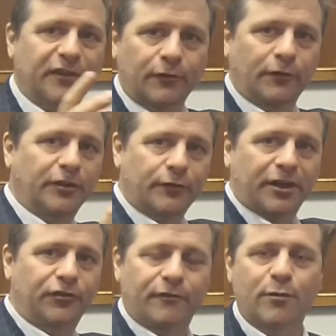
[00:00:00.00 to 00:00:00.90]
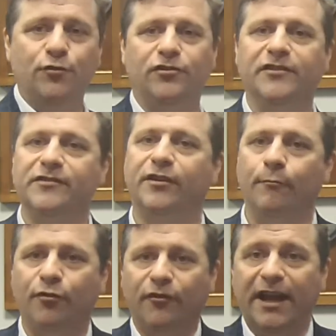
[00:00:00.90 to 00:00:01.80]
along the direction of motion, doesn't
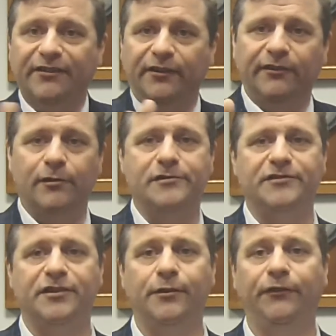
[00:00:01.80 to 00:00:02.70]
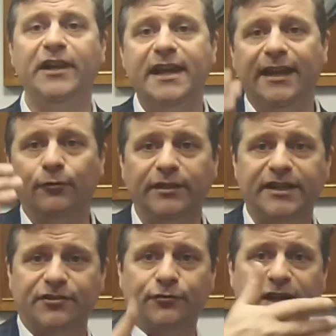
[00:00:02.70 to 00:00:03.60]
compress as long as it goes. It only
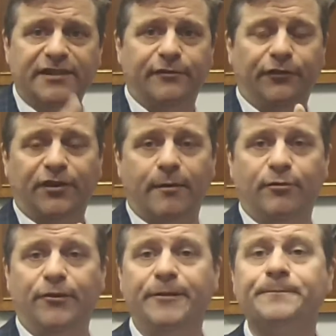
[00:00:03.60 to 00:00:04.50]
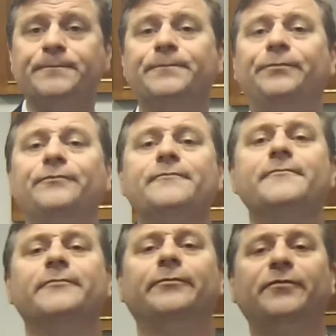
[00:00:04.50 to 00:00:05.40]
has a transverse component.
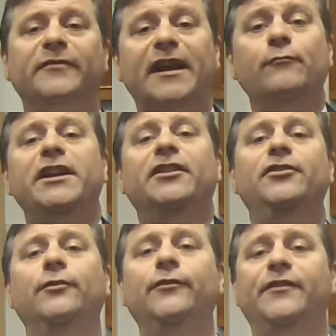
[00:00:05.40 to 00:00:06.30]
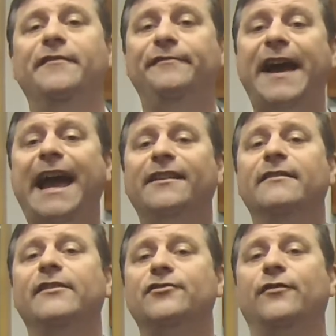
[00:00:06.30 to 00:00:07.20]
Then we can use the fact
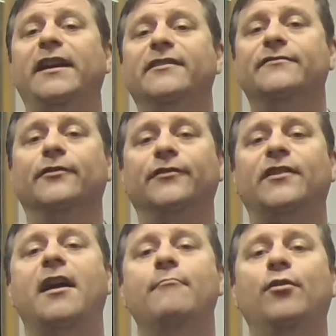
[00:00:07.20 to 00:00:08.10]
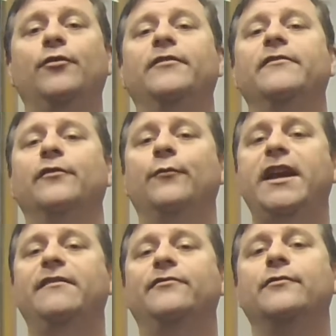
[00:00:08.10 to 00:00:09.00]
of the transverse component of the
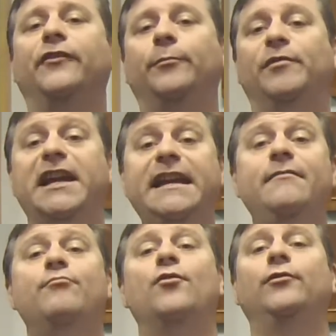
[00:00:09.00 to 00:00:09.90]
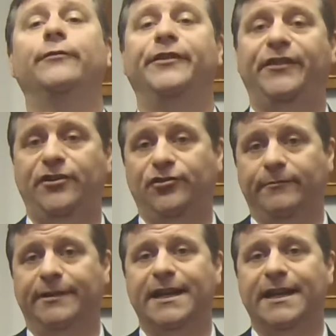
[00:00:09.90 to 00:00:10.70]
wave to explain polarization.